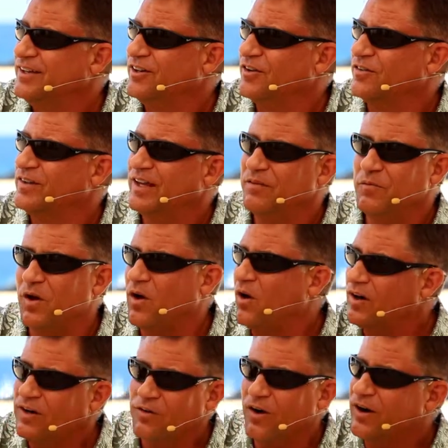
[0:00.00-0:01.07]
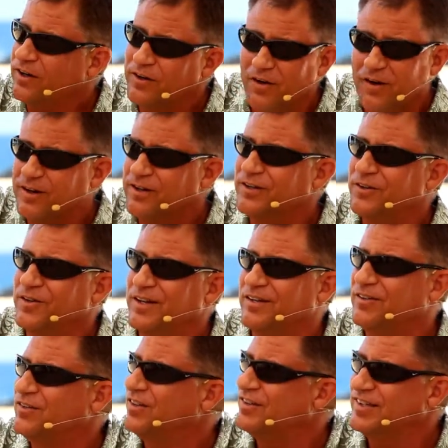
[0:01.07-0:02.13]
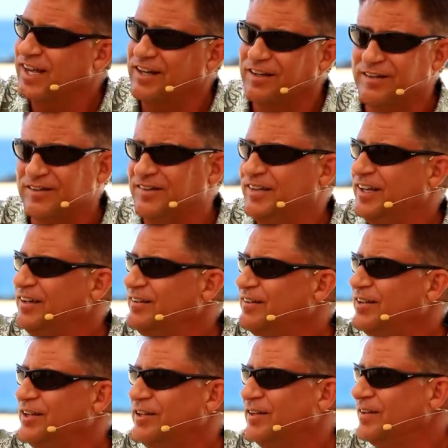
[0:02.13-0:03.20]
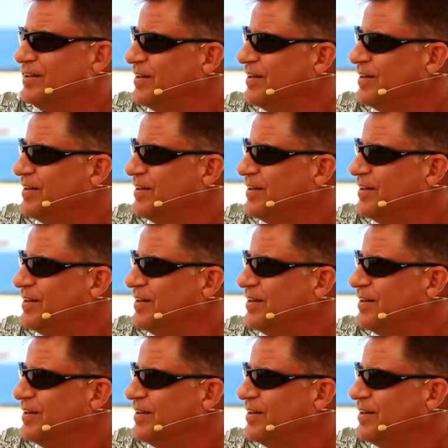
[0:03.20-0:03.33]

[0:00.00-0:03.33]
you know, they'll argue, argue, argue, and you just tell, stick to